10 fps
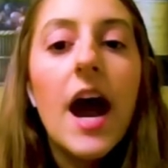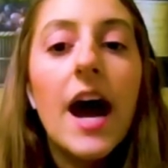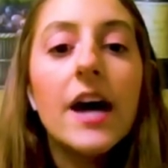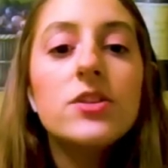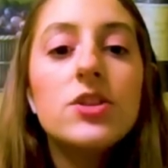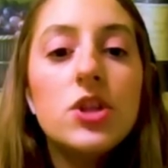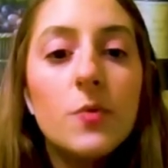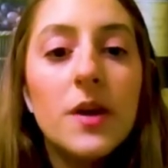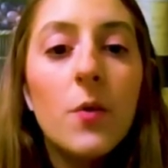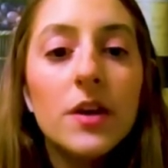at
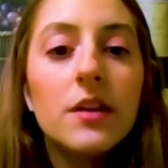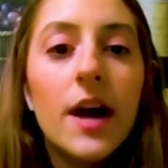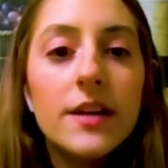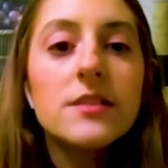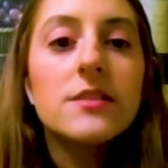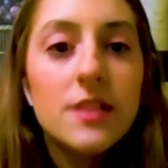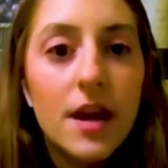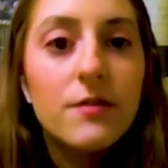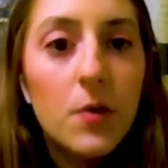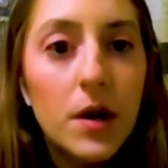doing what the class is
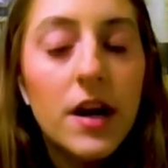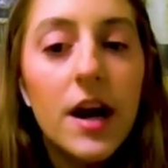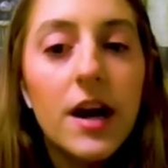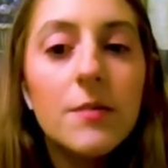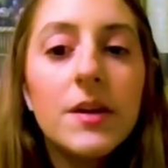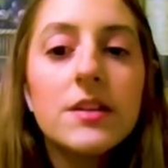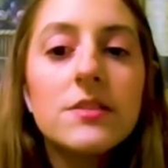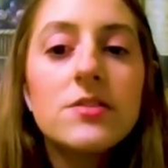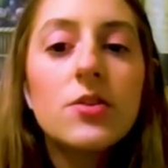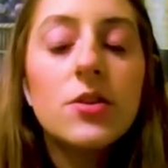designed for.
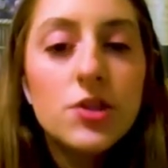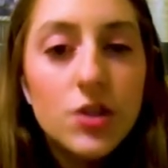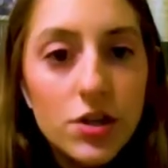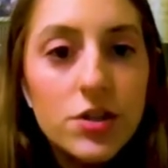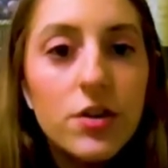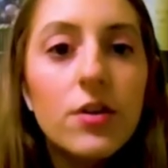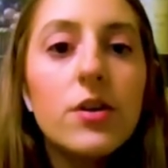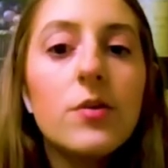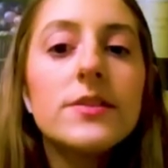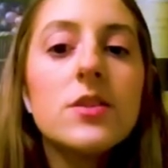Because Chris Churchill,
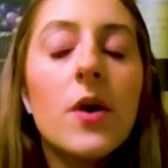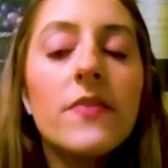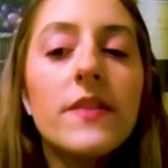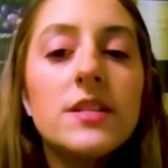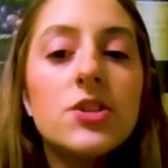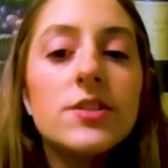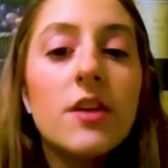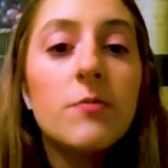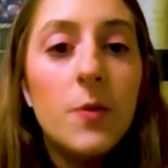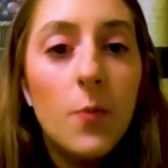who is the one that teaches
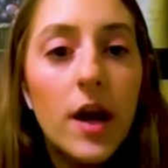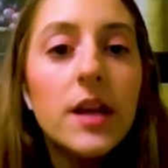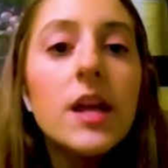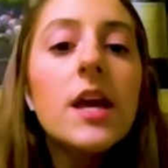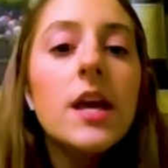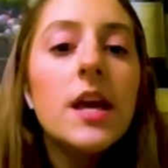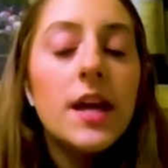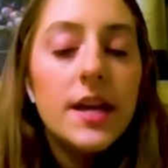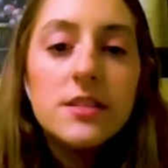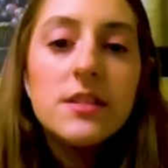FP1,
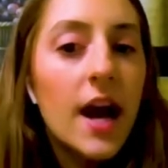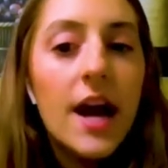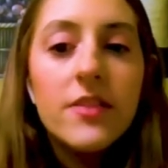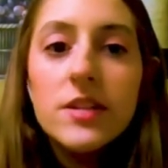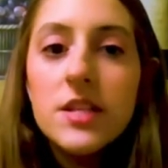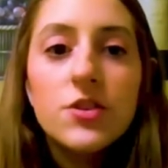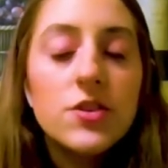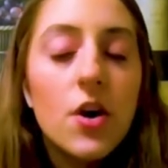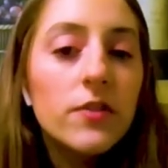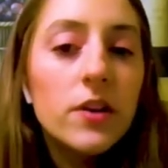he's the guy that teaches
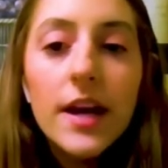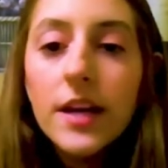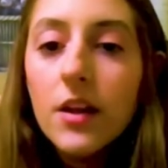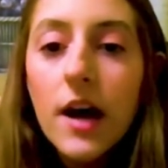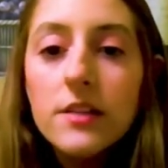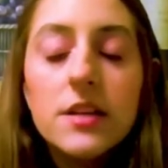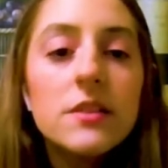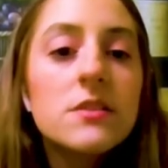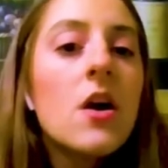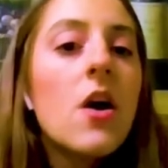all the lighting
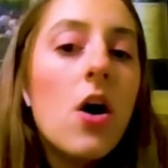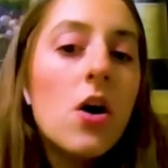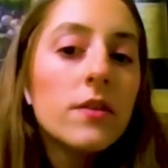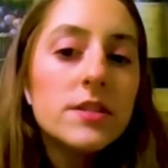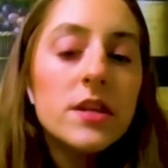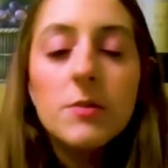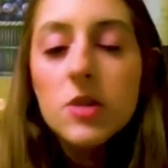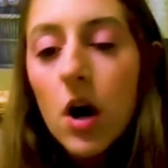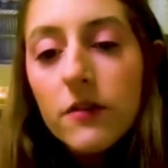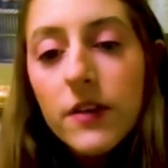classes, all of the
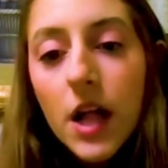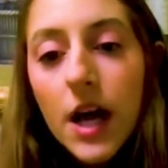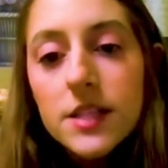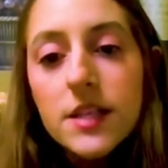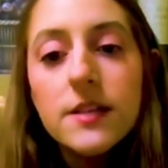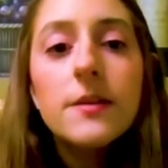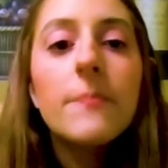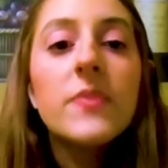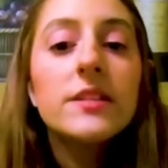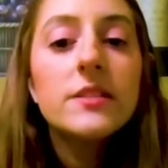cinematography classes.
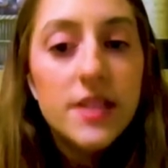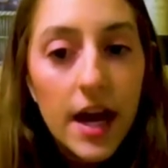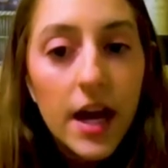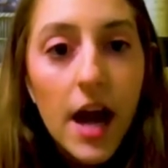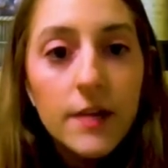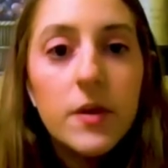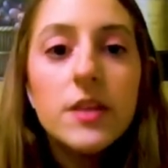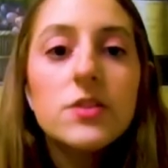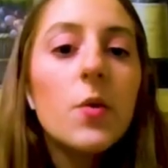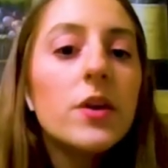He's the tech guy.
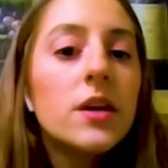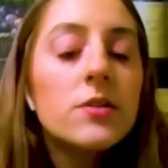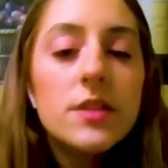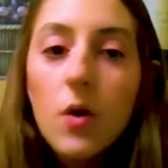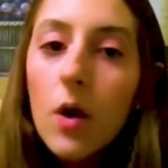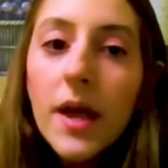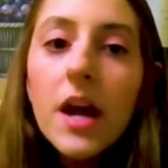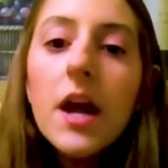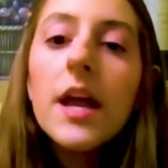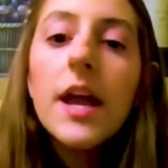He's the one that knows the
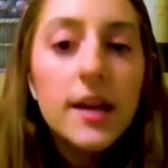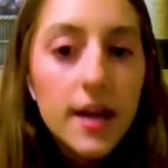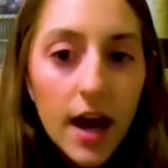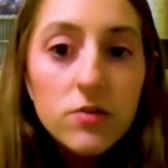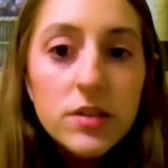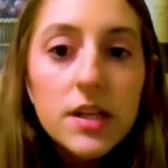equipment in and out.